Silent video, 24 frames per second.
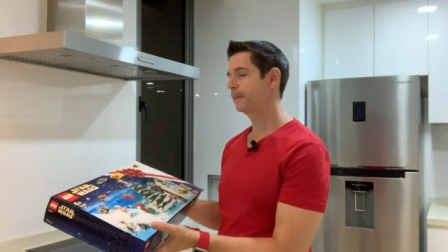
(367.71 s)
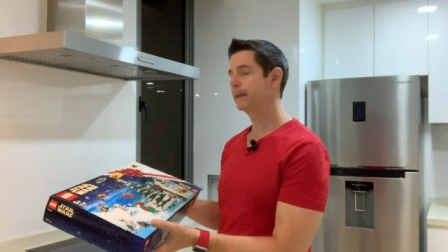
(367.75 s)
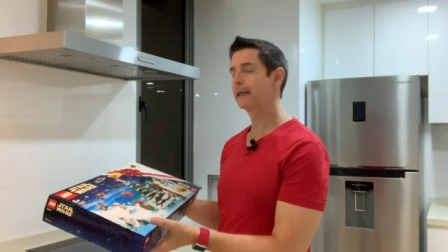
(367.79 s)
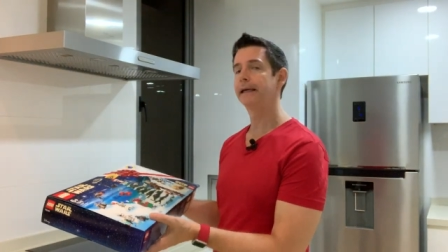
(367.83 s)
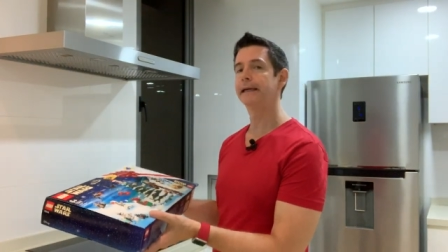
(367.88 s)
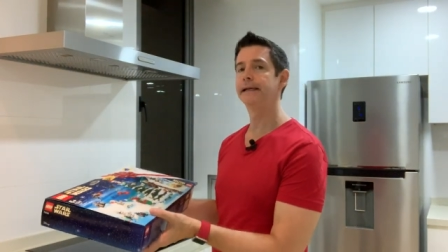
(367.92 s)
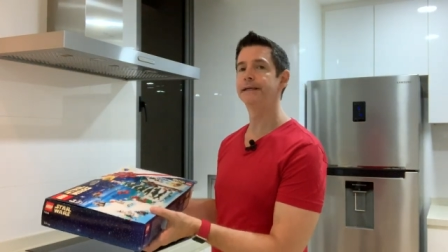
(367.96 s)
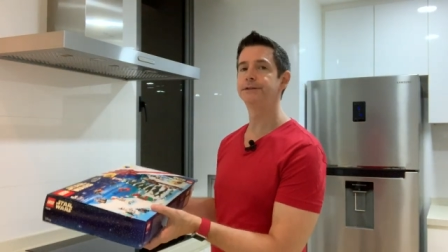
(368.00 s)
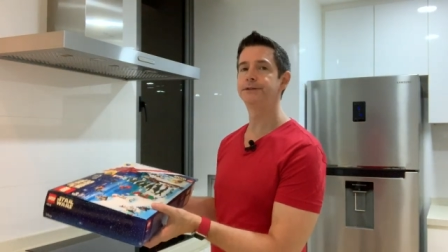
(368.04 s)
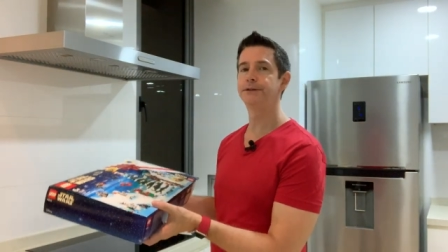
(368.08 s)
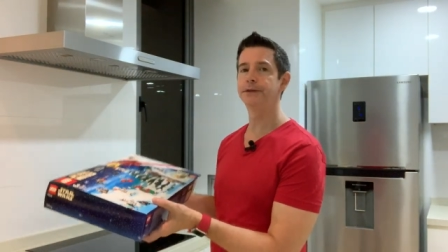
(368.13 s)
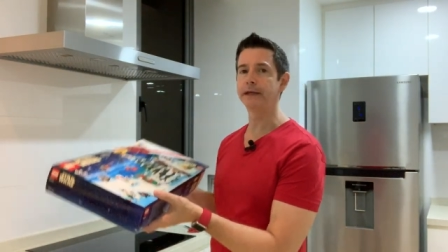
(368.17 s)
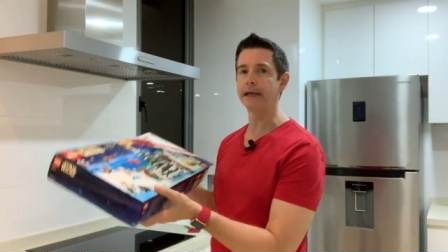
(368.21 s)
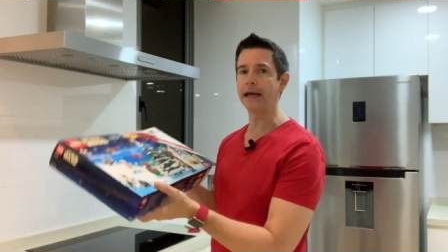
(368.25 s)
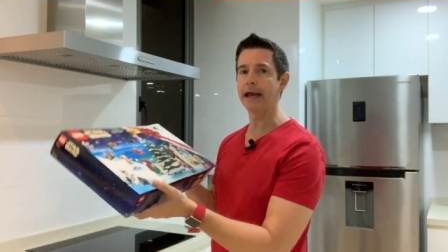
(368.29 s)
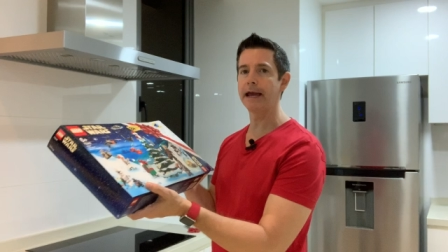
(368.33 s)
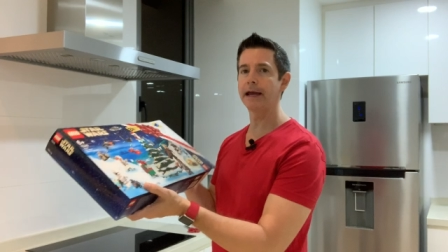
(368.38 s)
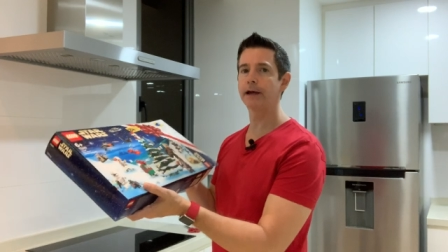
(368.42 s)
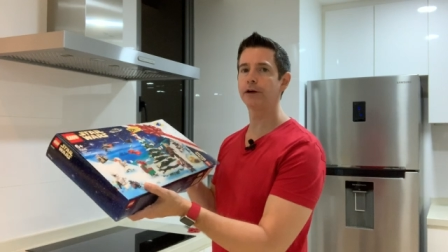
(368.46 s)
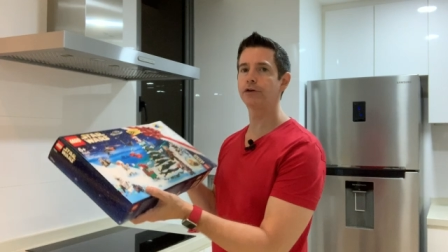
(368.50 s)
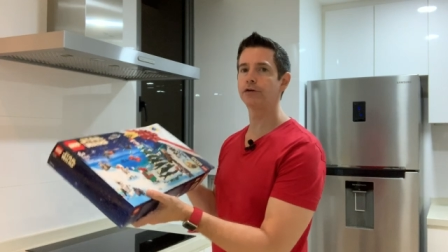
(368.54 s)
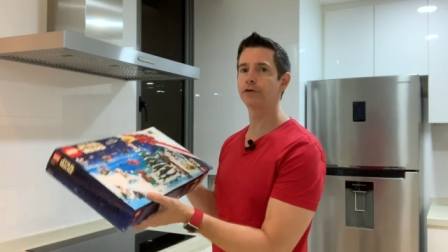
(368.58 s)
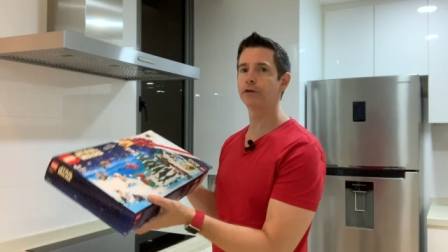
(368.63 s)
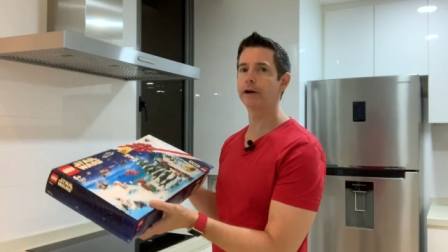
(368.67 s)
is the
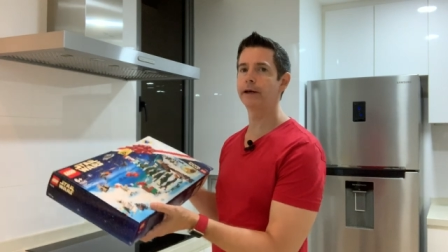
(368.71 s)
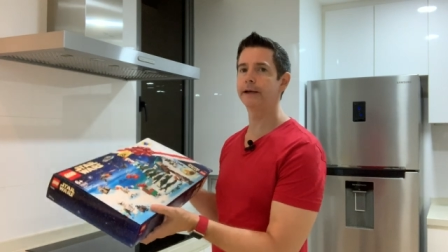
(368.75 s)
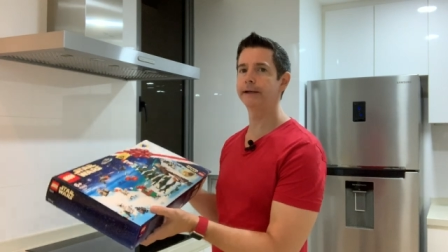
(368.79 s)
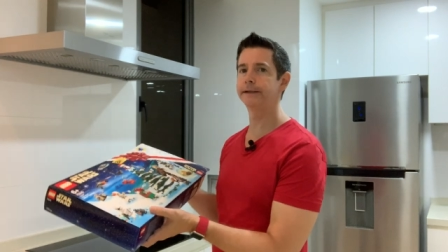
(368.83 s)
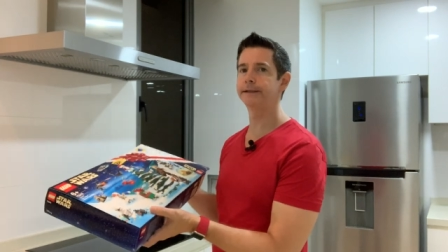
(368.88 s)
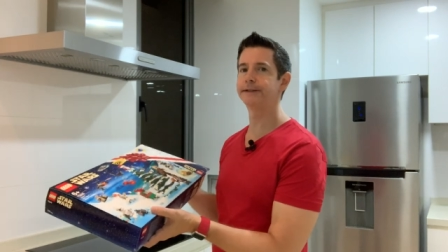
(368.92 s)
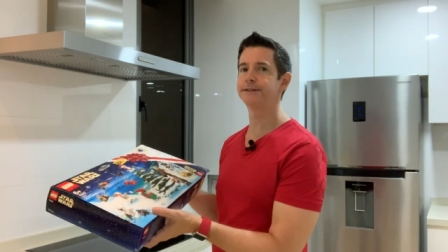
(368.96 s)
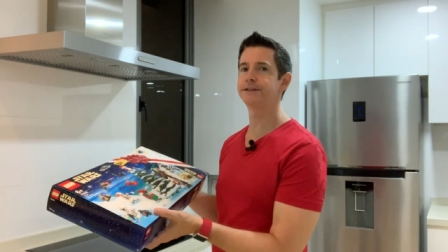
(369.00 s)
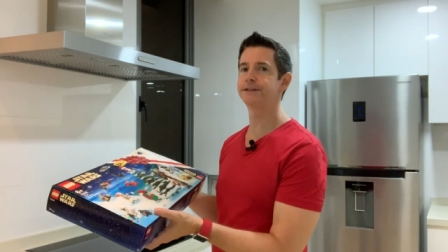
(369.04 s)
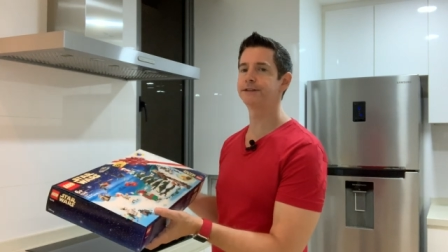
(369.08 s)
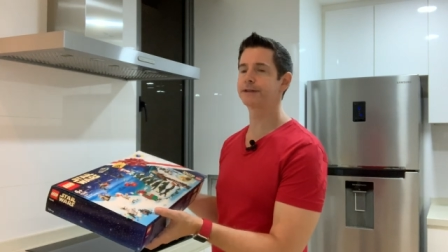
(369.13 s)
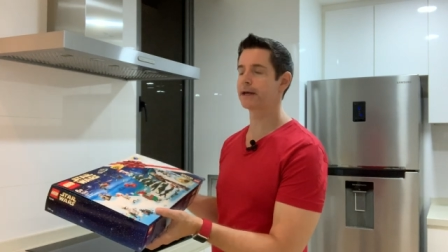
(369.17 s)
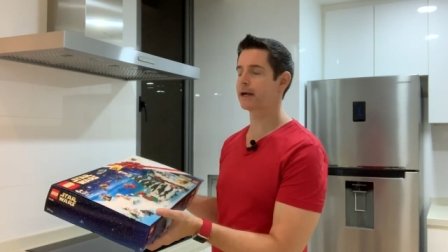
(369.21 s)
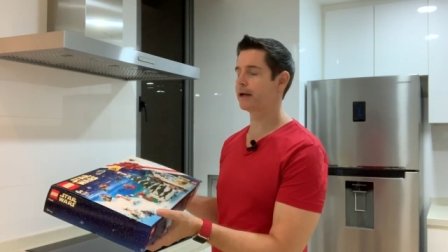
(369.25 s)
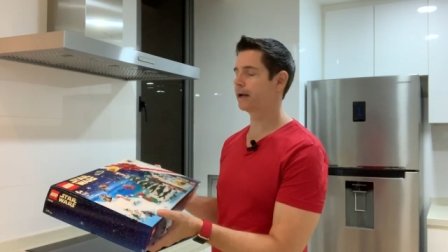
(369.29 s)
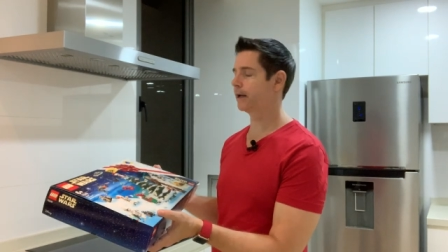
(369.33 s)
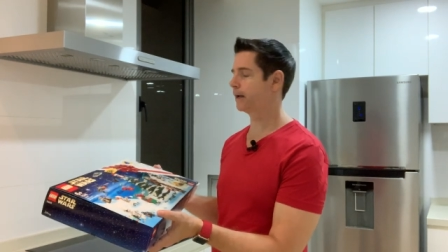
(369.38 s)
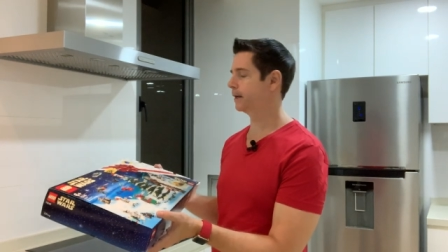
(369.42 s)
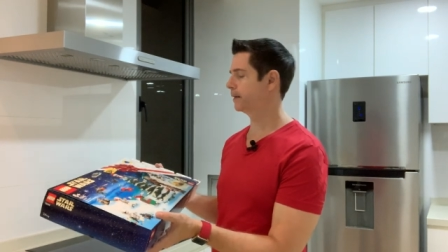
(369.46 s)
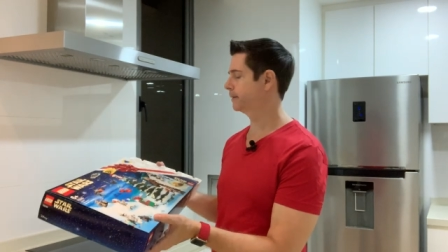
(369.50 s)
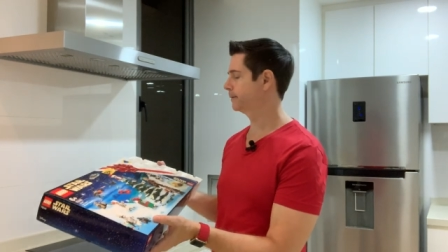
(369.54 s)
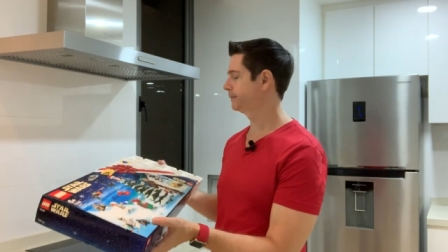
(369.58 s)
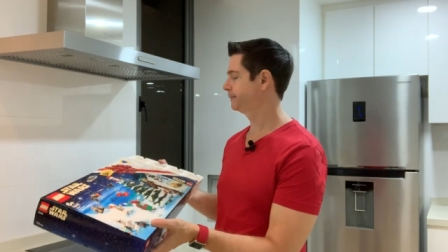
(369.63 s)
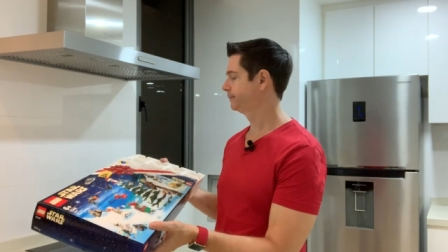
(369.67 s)
egg crate inside